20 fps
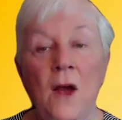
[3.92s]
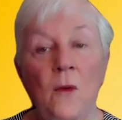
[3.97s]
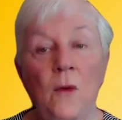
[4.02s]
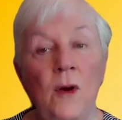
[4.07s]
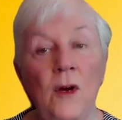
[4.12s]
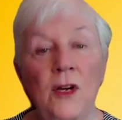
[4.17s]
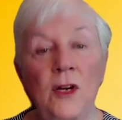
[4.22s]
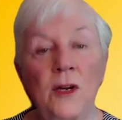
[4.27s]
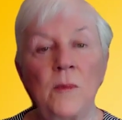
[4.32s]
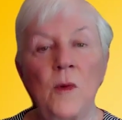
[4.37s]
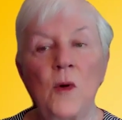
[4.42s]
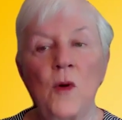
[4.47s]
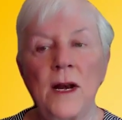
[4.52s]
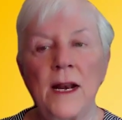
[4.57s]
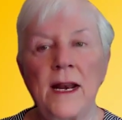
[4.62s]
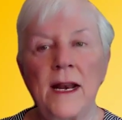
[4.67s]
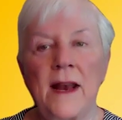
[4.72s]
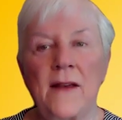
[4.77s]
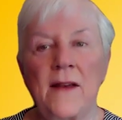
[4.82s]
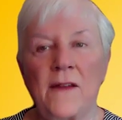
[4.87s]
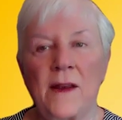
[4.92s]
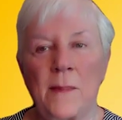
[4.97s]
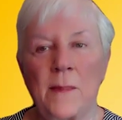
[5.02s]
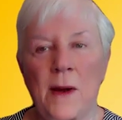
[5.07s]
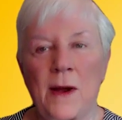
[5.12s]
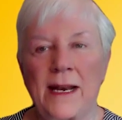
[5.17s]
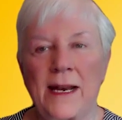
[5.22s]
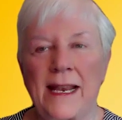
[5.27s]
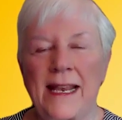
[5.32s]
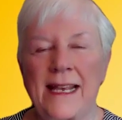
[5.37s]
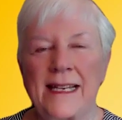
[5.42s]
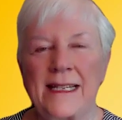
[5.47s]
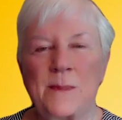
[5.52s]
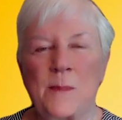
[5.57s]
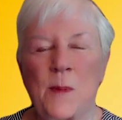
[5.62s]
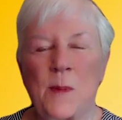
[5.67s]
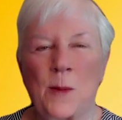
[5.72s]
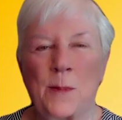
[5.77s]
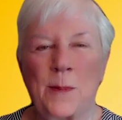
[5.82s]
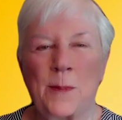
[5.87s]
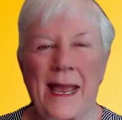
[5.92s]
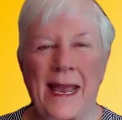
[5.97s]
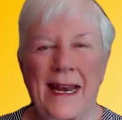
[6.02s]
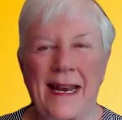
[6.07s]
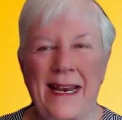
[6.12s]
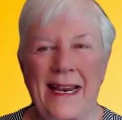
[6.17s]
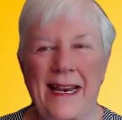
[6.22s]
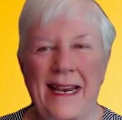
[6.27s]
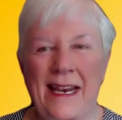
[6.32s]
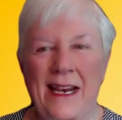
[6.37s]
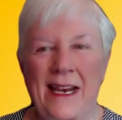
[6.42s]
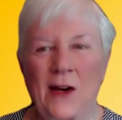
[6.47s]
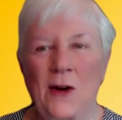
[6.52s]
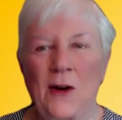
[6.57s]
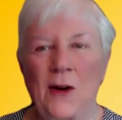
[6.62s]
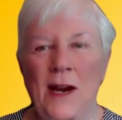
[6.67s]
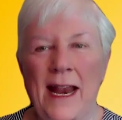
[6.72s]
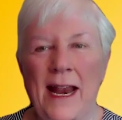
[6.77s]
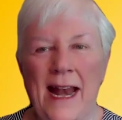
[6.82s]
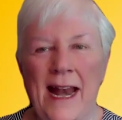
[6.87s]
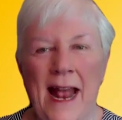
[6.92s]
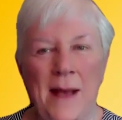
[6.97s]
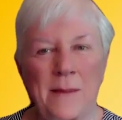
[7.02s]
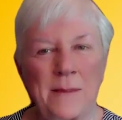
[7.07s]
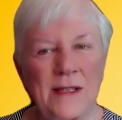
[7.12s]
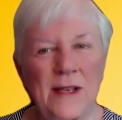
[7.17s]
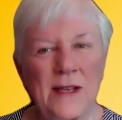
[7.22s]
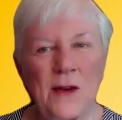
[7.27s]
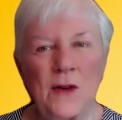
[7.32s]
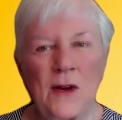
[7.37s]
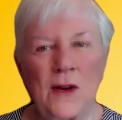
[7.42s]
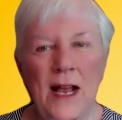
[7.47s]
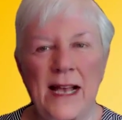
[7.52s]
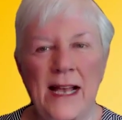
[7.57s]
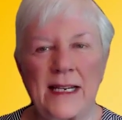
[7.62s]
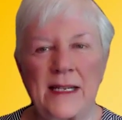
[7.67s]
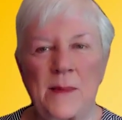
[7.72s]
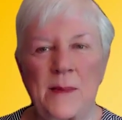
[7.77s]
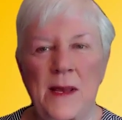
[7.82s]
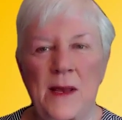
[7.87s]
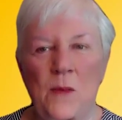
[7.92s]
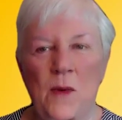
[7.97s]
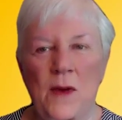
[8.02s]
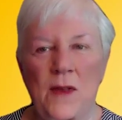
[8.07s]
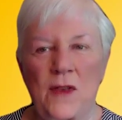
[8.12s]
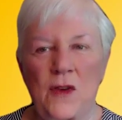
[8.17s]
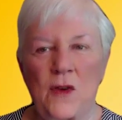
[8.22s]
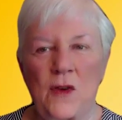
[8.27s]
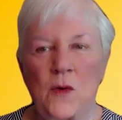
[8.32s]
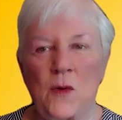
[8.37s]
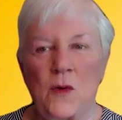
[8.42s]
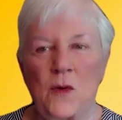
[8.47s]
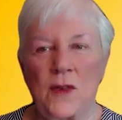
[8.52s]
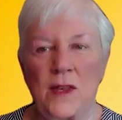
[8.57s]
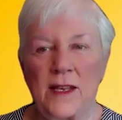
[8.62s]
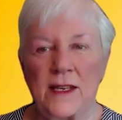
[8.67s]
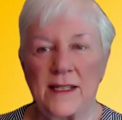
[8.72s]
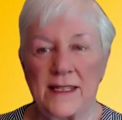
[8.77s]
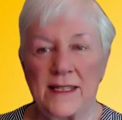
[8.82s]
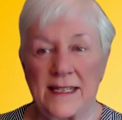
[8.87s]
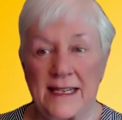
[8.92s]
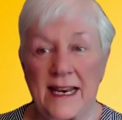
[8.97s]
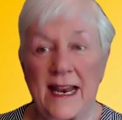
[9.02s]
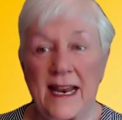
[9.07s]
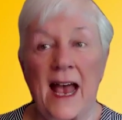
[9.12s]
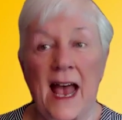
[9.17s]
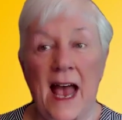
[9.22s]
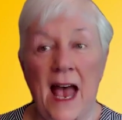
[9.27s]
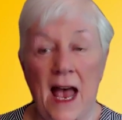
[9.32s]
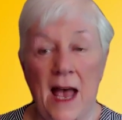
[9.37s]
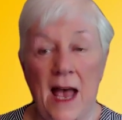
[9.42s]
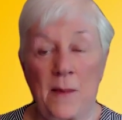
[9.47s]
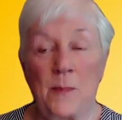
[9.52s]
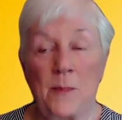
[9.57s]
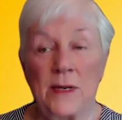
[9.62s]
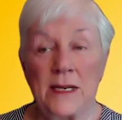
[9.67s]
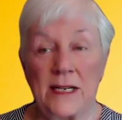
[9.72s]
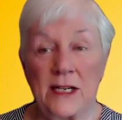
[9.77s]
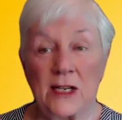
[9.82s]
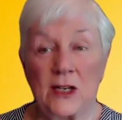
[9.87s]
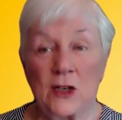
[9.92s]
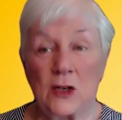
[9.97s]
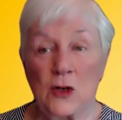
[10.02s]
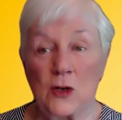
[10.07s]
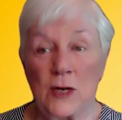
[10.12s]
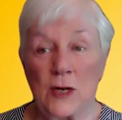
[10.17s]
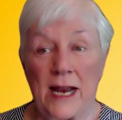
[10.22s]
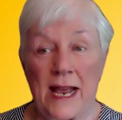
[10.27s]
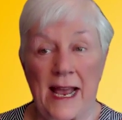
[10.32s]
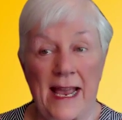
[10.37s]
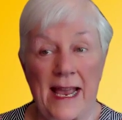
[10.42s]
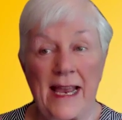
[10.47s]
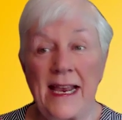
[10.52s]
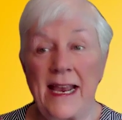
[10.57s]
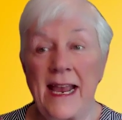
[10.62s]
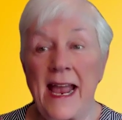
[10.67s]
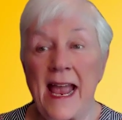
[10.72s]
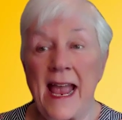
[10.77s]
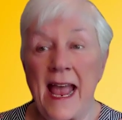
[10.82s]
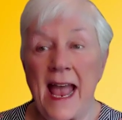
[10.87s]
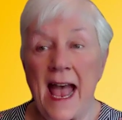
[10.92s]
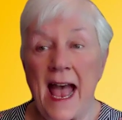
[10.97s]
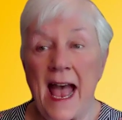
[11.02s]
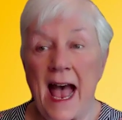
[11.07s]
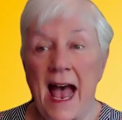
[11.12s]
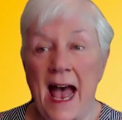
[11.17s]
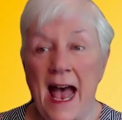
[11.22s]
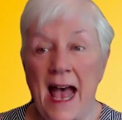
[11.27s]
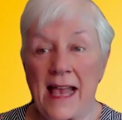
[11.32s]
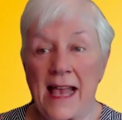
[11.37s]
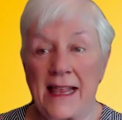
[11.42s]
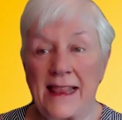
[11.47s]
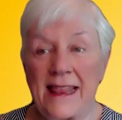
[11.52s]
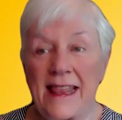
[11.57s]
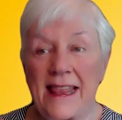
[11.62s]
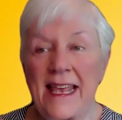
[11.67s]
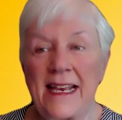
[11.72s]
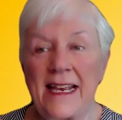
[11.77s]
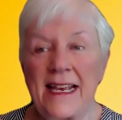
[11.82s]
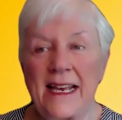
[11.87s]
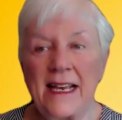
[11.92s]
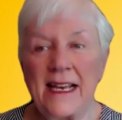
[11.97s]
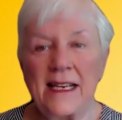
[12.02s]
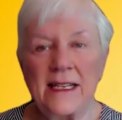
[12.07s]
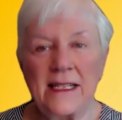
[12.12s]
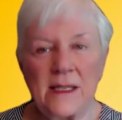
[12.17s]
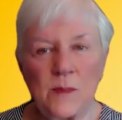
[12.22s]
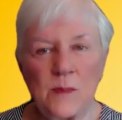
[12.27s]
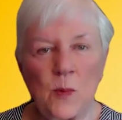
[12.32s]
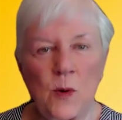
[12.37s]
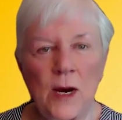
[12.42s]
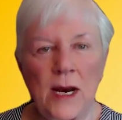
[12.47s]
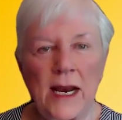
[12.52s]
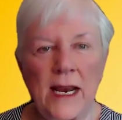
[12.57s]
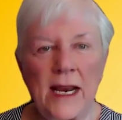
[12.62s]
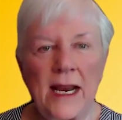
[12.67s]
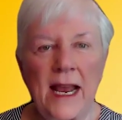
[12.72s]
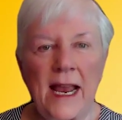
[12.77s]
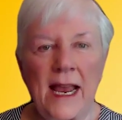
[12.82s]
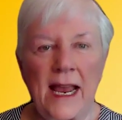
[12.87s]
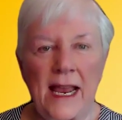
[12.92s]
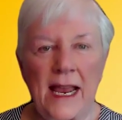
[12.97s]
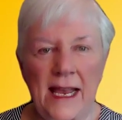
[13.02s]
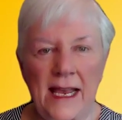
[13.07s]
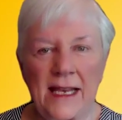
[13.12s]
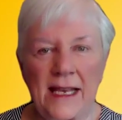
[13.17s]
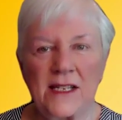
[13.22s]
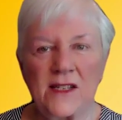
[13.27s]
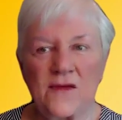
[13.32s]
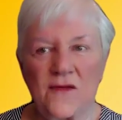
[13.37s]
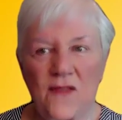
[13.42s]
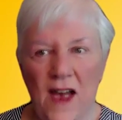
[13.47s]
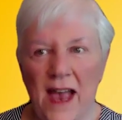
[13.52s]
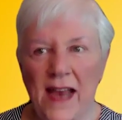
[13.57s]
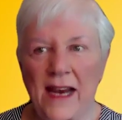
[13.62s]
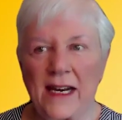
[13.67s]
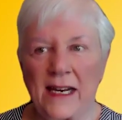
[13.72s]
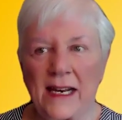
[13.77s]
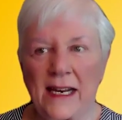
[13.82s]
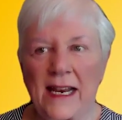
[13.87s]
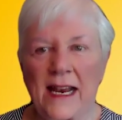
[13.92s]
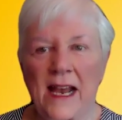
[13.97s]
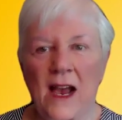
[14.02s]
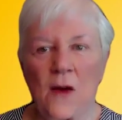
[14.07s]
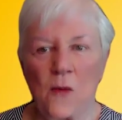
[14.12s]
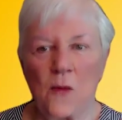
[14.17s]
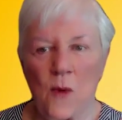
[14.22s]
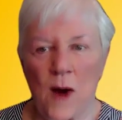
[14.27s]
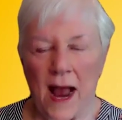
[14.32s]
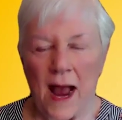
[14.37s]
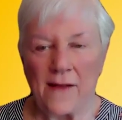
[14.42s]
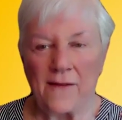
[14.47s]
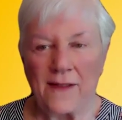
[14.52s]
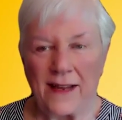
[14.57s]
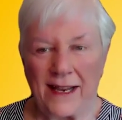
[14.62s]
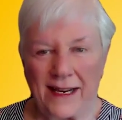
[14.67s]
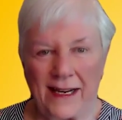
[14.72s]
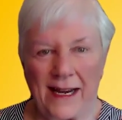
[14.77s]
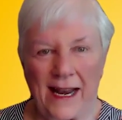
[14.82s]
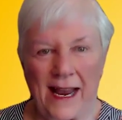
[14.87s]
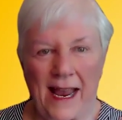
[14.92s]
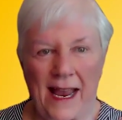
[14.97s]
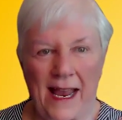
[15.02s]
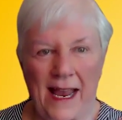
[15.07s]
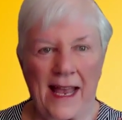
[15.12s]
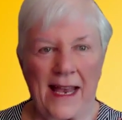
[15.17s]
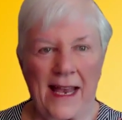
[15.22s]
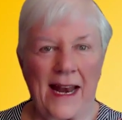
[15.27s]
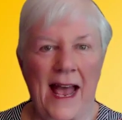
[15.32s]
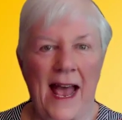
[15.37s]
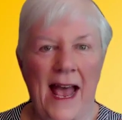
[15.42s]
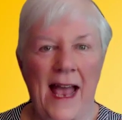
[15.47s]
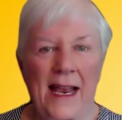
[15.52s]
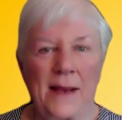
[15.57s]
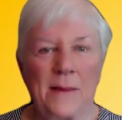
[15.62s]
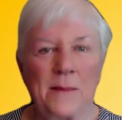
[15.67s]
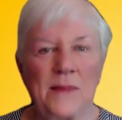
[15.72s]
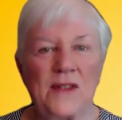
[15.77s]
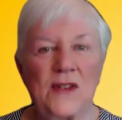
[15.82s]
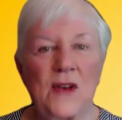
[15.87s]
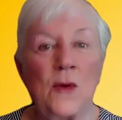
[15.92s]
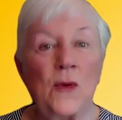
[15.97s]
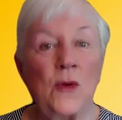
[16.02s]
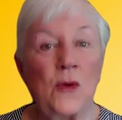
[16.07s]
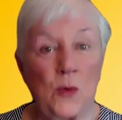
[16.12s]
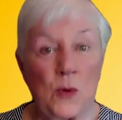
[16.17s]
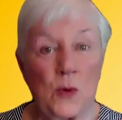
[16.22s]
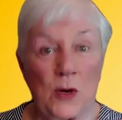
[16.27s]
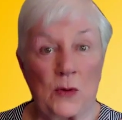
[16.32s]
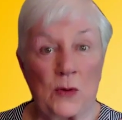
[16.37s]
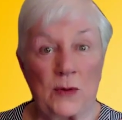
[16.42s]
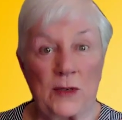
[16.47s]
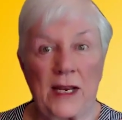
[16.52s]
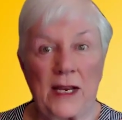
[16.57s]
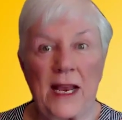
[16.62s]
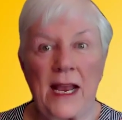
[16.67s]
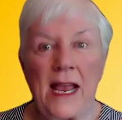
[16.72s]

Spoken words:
Well, good morning, everybody. It's Barb Katie here, and I'm so glad to be with you on this particular day. I think spring is finally arriving, and I am so thrilled.